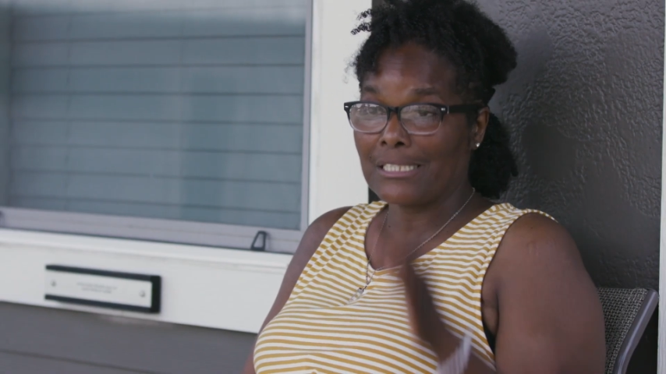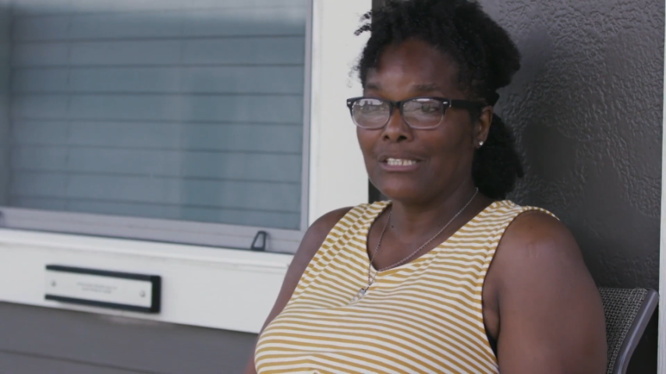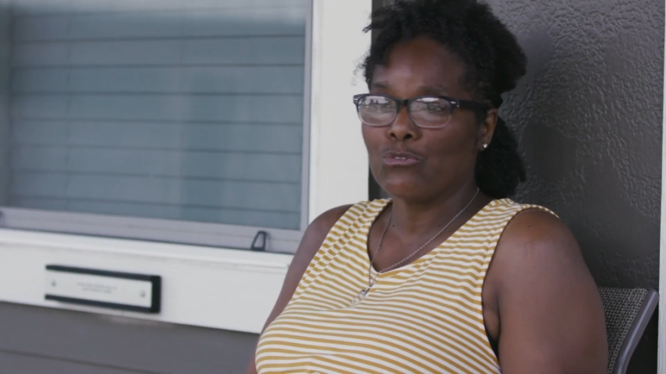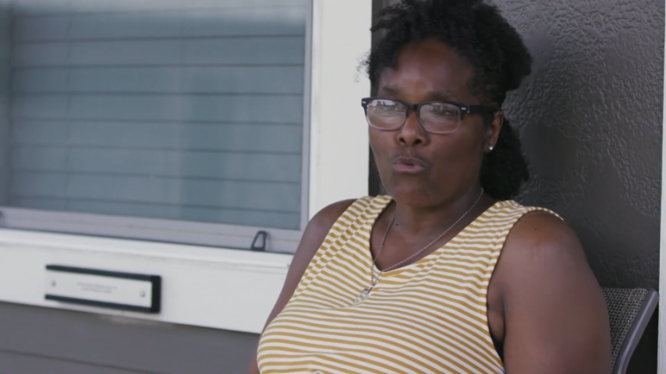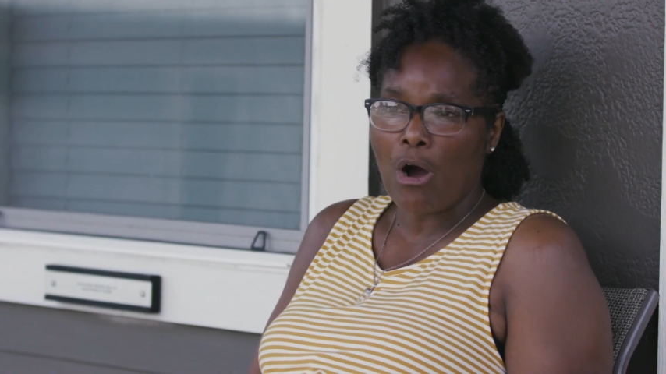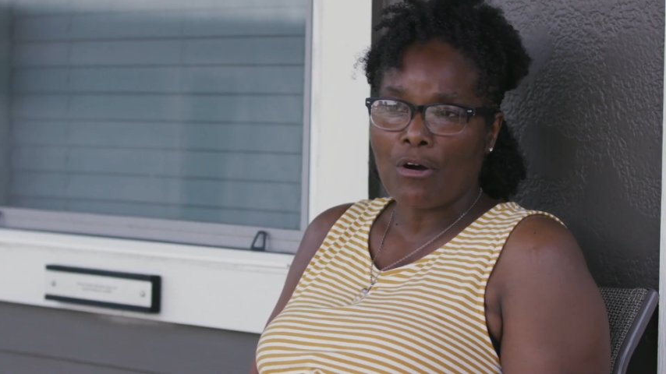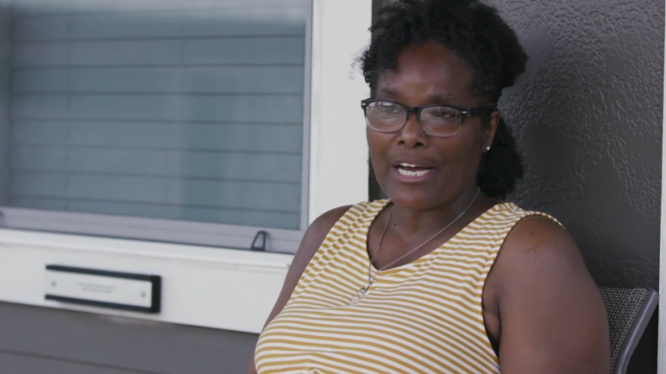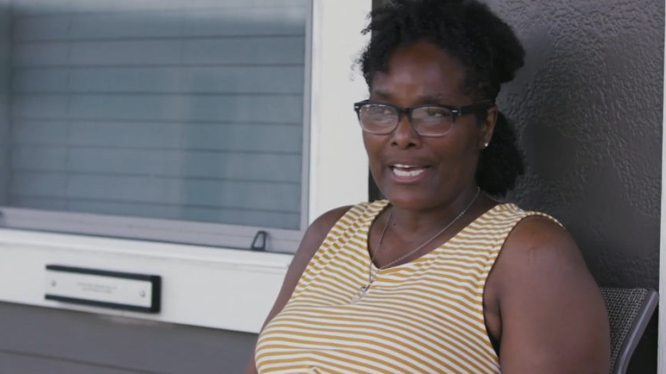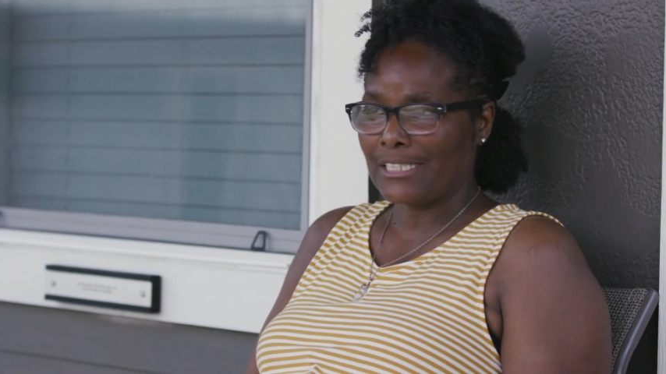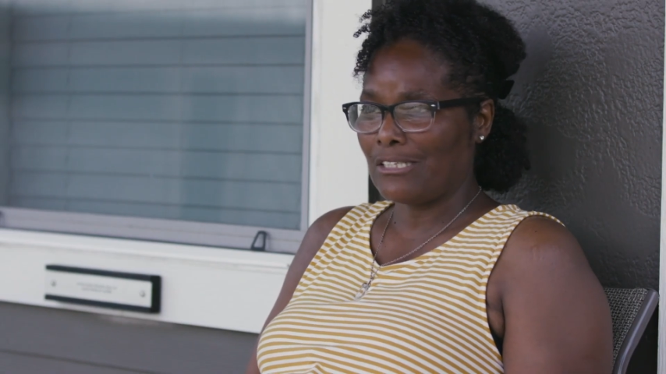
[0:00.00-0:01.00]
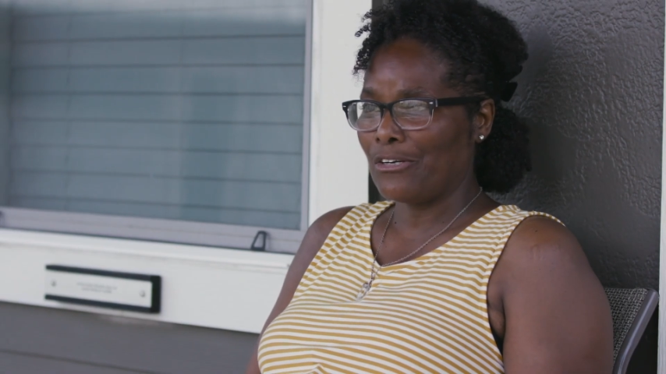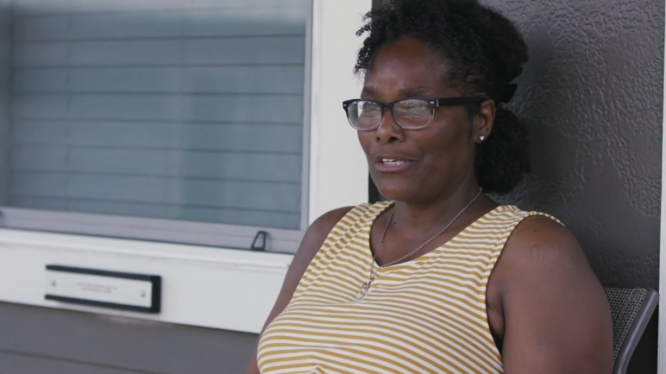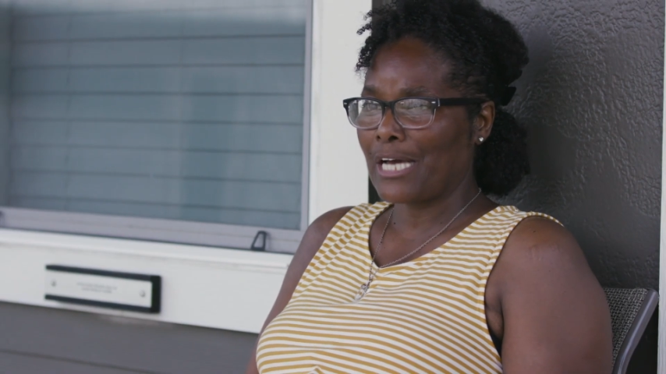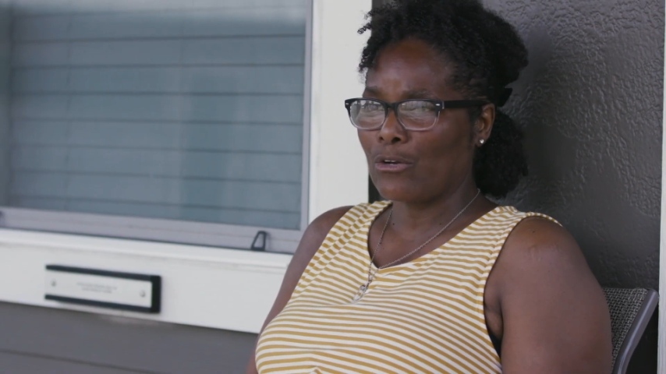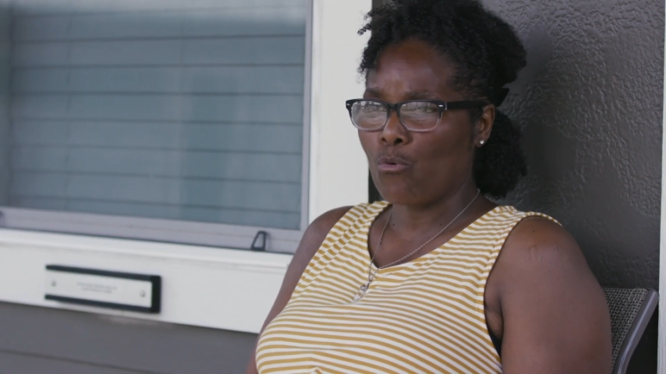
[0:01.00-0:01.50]
I couldn't walk. I had to
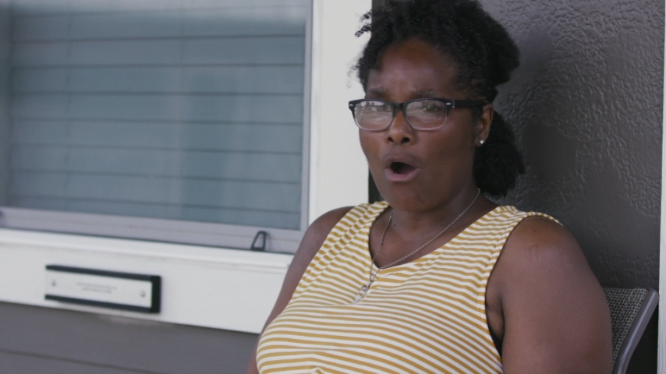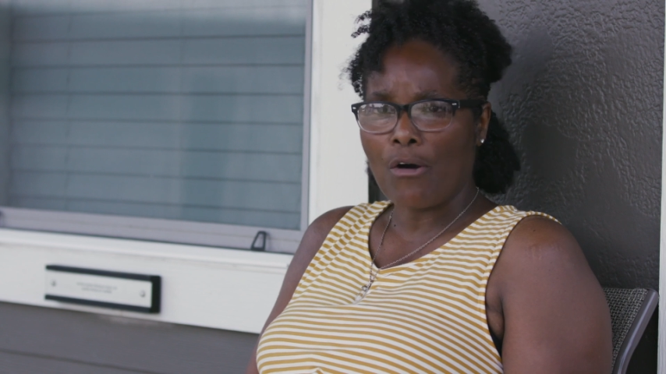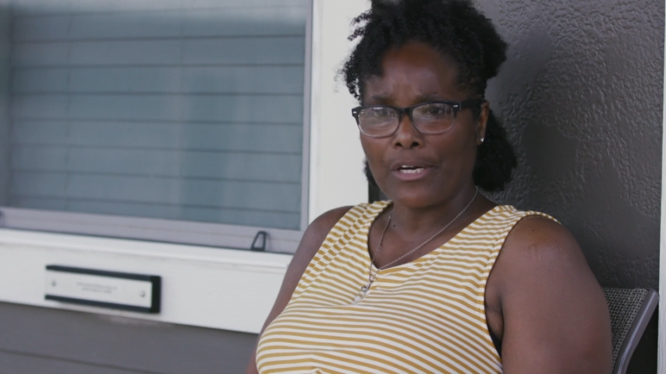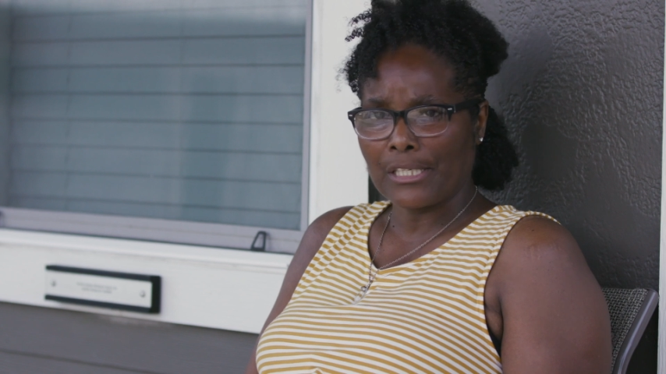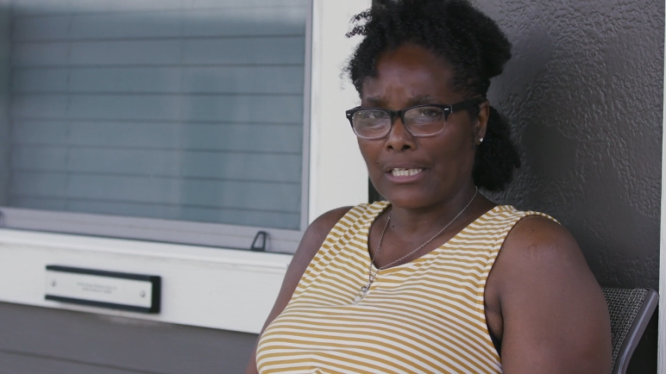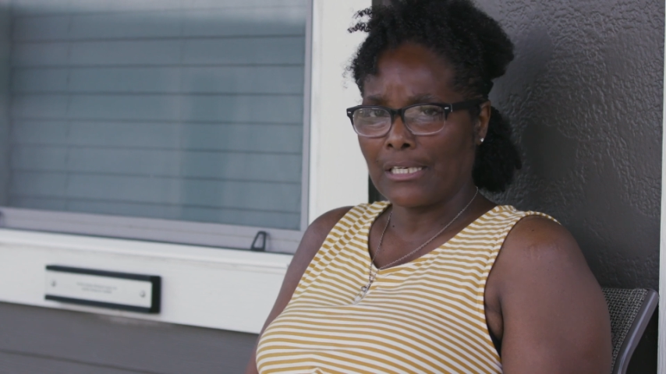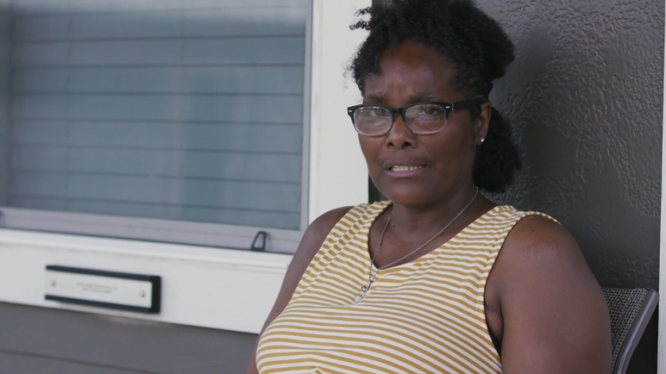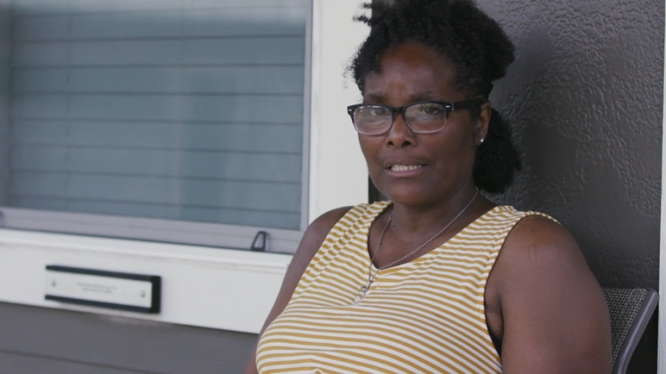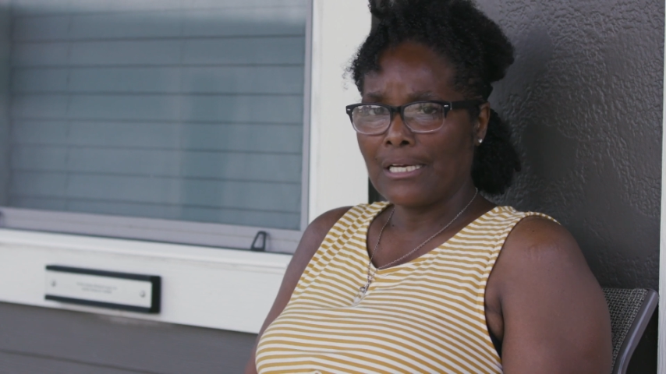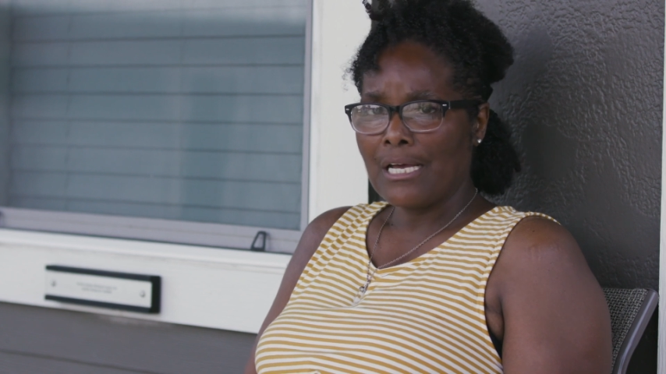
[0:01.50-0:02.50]
learn how to walk again.